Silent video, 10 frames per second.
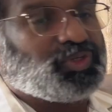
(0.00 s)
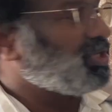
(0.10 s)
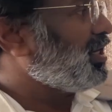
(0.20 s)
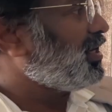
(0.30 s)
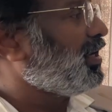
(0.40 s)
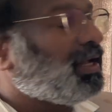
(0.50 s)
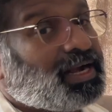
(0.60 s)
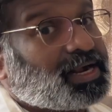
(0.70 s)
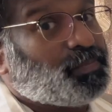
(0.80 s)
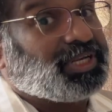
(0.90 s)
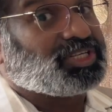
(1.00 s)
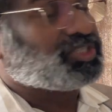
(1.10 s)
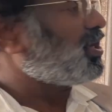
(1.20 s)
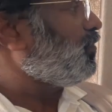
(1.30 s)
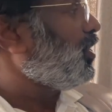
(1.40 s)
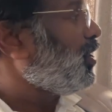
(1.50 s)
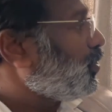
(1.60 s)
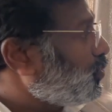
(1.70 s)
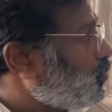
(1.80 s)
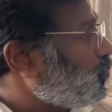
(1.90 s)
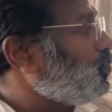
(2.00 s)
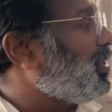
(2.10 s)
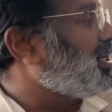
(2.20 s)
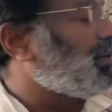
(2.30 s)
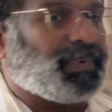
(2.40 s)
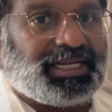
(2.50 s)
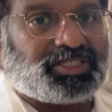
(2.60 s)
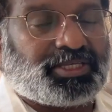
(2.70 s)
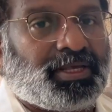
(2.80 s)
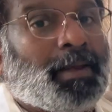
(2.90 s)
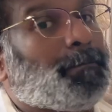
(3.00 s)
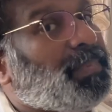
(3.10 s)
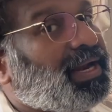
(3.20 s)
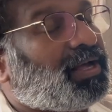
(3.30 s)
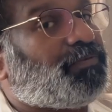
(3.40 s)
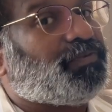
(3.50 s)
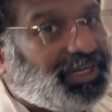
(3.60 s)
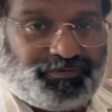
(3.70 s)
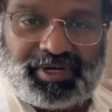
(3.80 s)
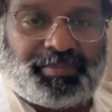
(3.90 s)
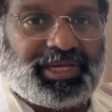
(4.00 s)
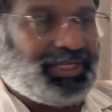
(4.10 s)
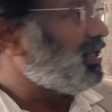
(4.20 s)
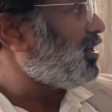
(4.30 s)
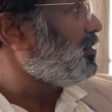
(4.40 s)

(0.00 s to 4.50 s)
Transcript: cell comprises of two metal plates made of different material.